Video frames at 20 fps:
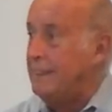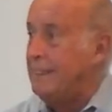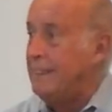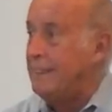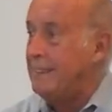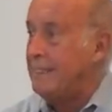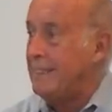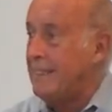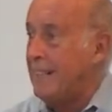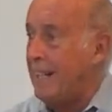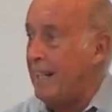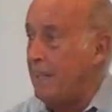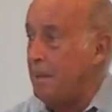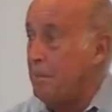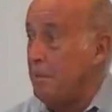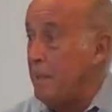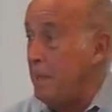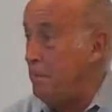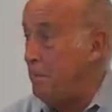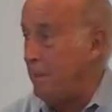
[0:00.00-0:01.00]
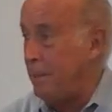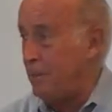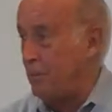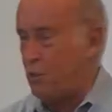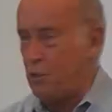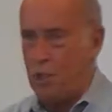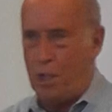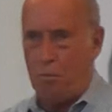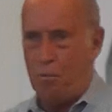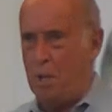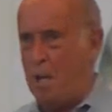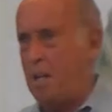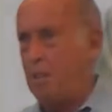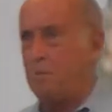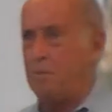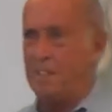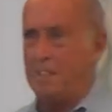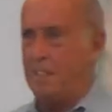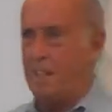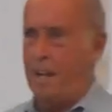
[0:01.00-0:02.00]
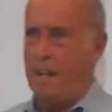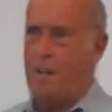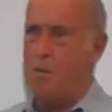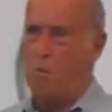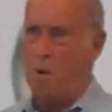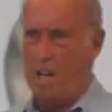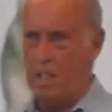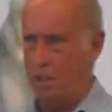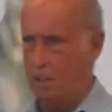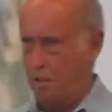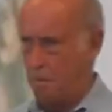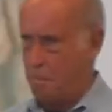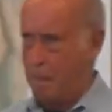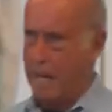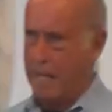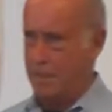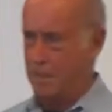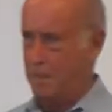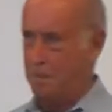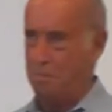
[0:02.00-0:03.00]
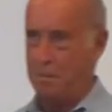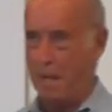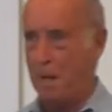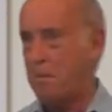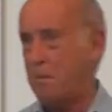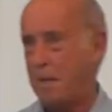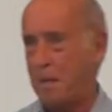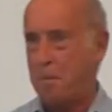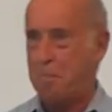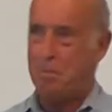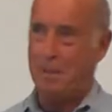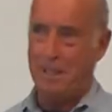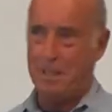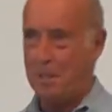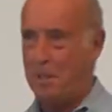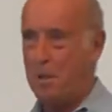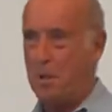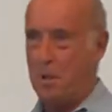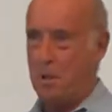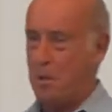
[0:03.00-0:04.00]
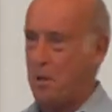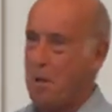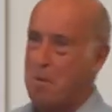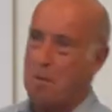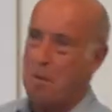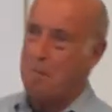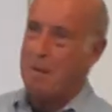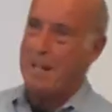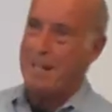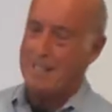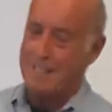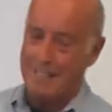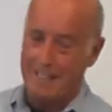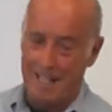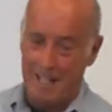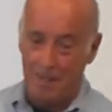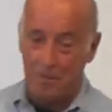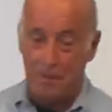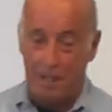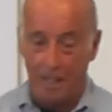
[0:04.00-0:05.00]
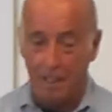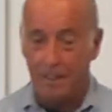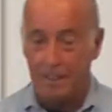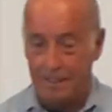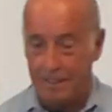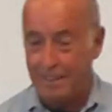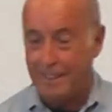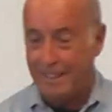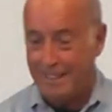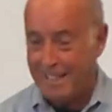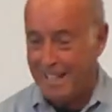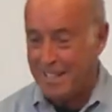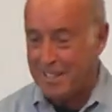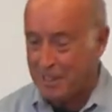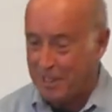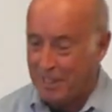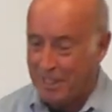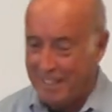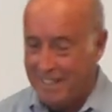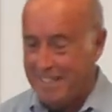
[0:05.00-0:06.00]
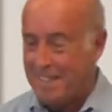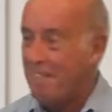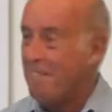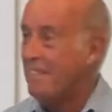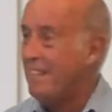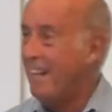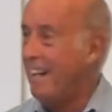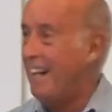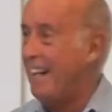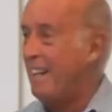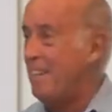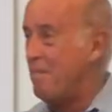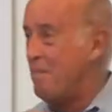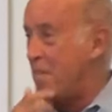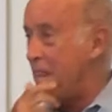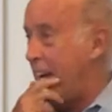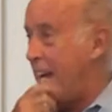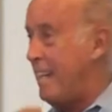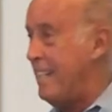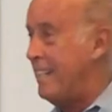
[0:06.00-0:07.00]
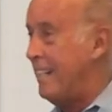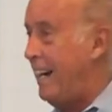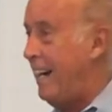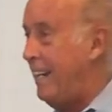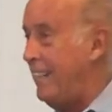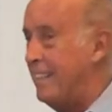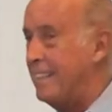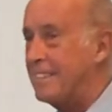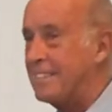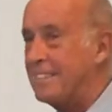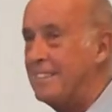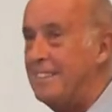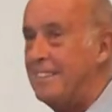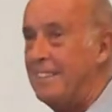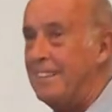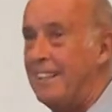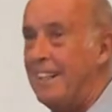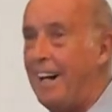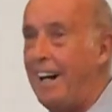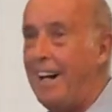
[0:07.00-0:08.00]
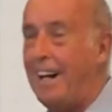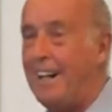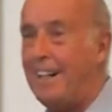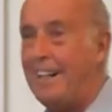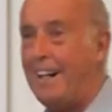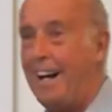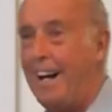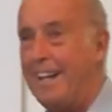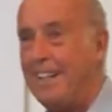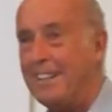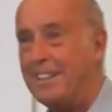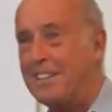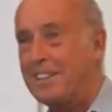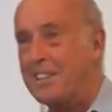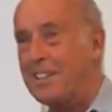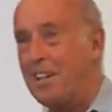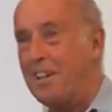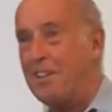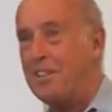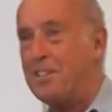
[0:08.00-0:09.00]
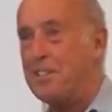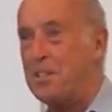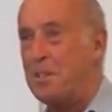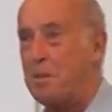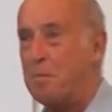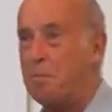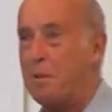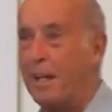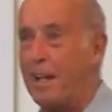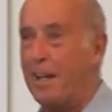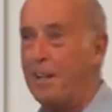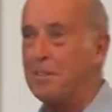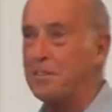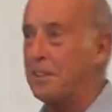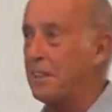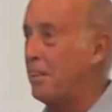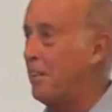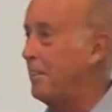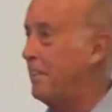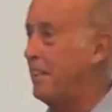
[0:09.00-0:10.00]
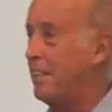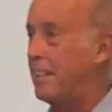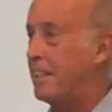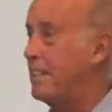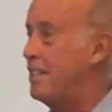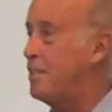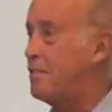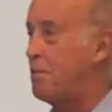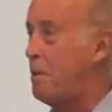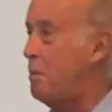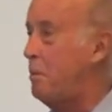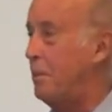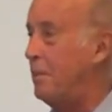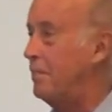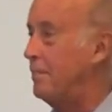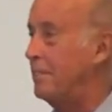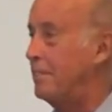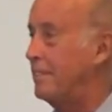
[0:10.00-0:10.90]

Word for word: He's not. Maybe you say, well, I don't want little Maxims. I want to be a Ubermensch. Yeah, well, that's good. Uh, I, uh, I, encourage you, but I don't think I'm going to contribute.